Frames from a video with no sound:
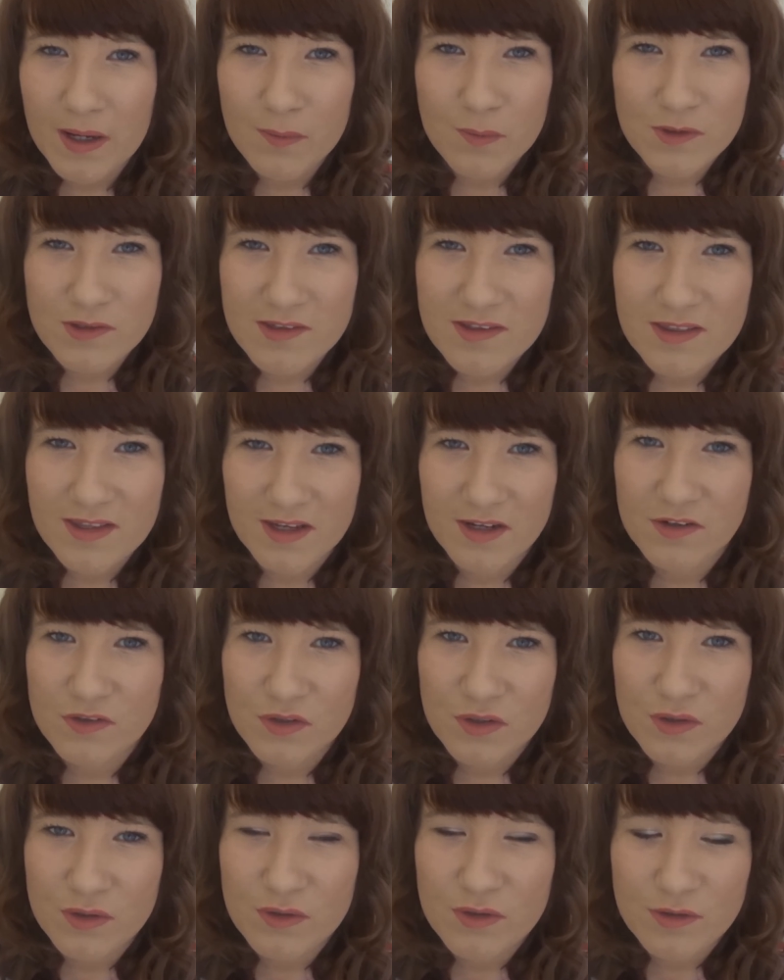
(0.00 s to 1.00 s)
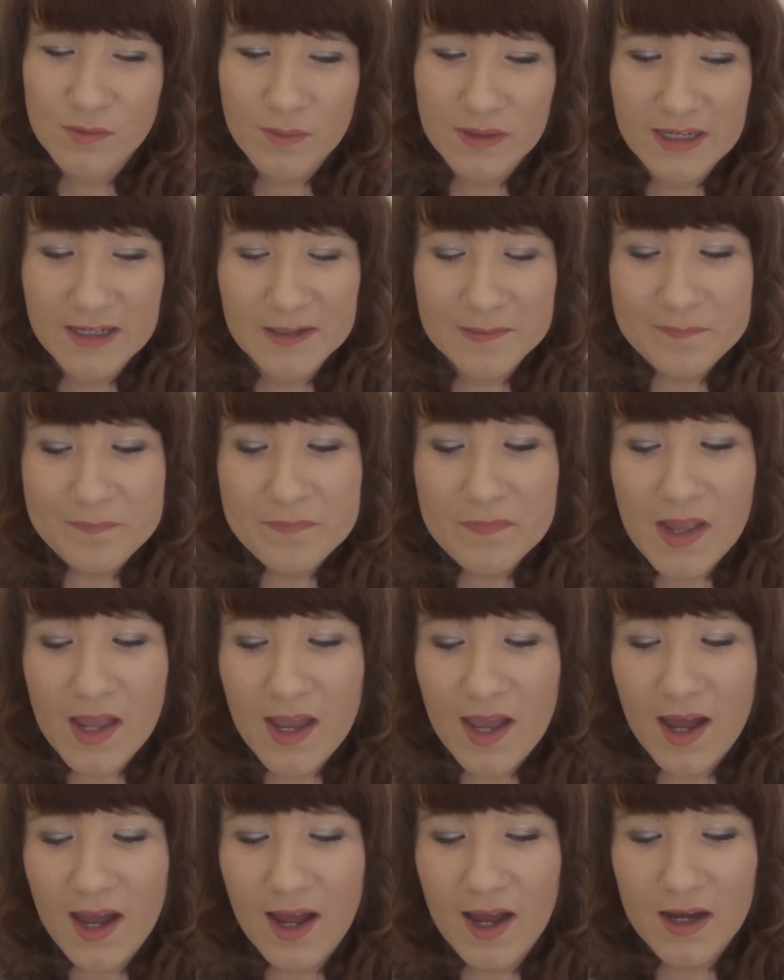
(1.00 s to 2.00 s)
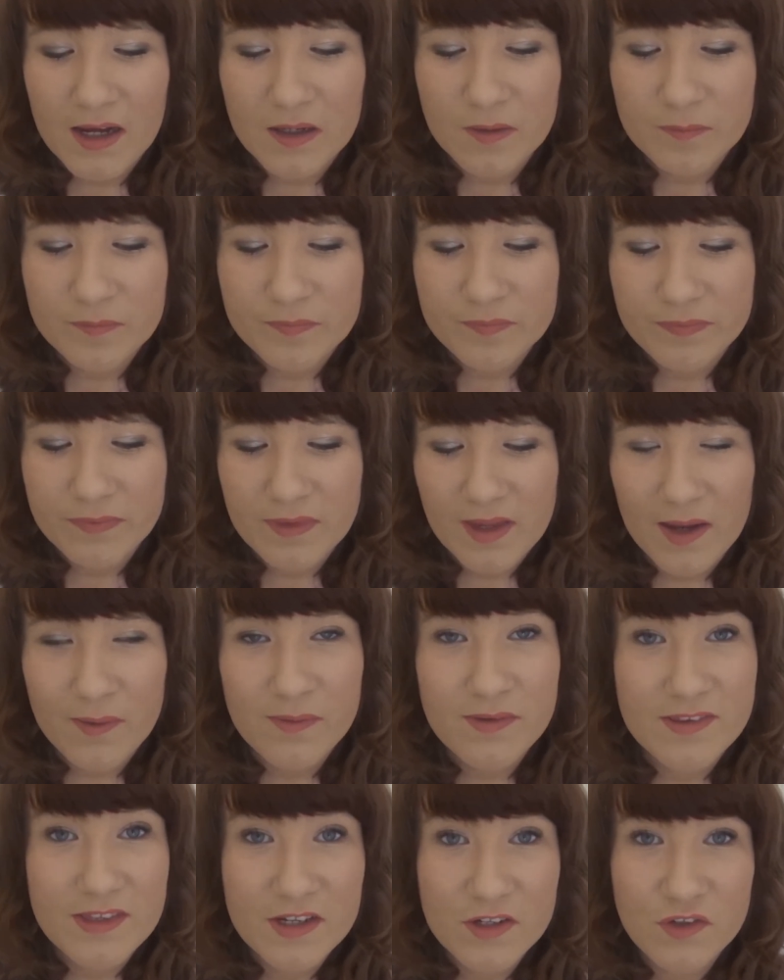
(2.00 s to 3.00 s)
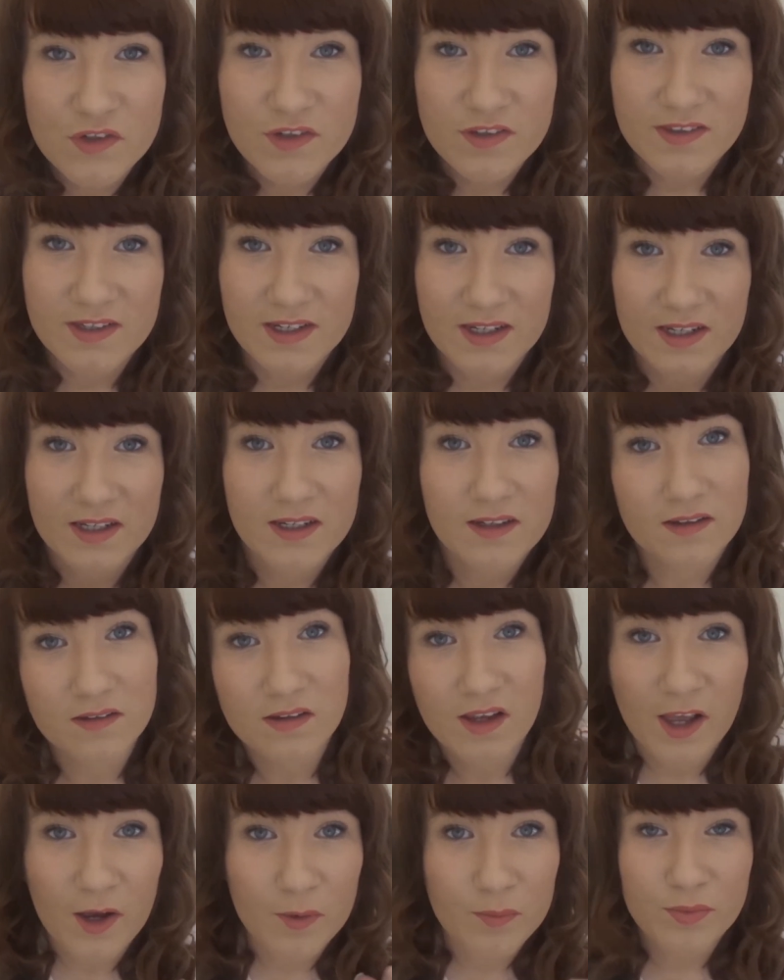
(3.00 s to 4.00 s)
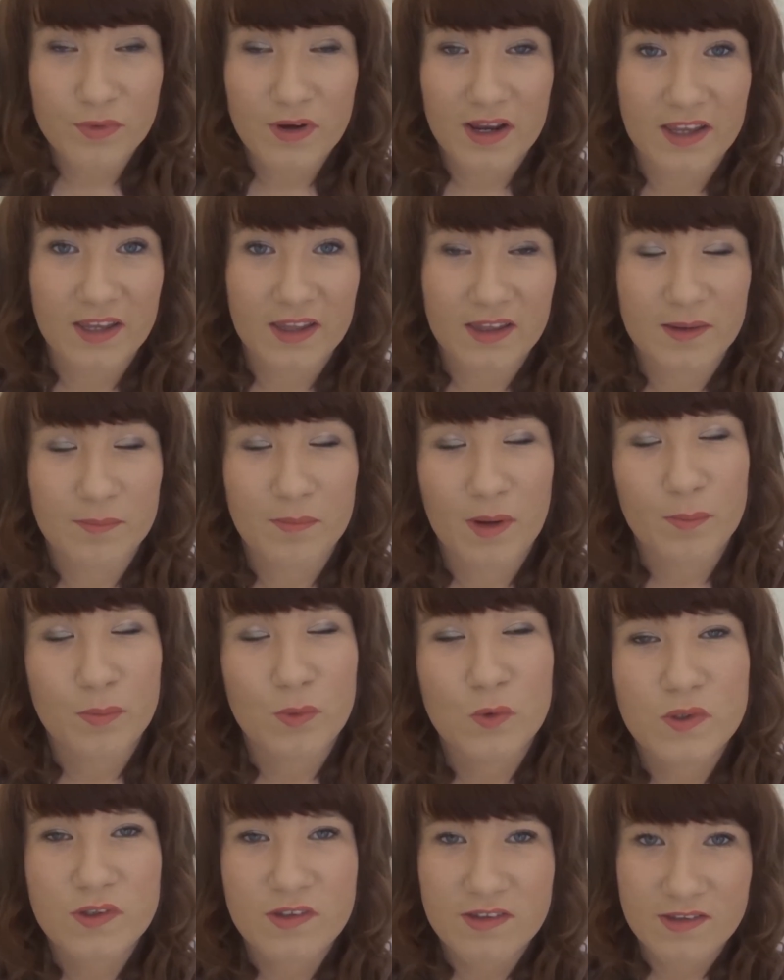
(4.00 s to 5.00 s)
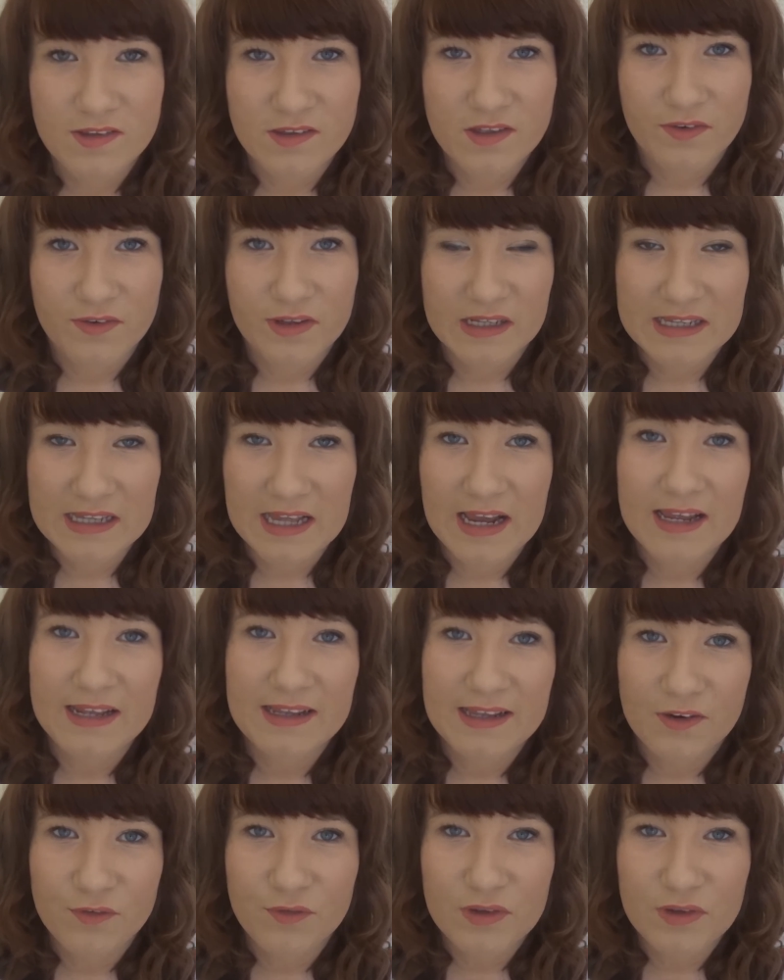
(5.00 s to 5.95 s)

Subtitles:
I wasn't there to lose weight. I was there just to help regulate my bones and stuff like that, and that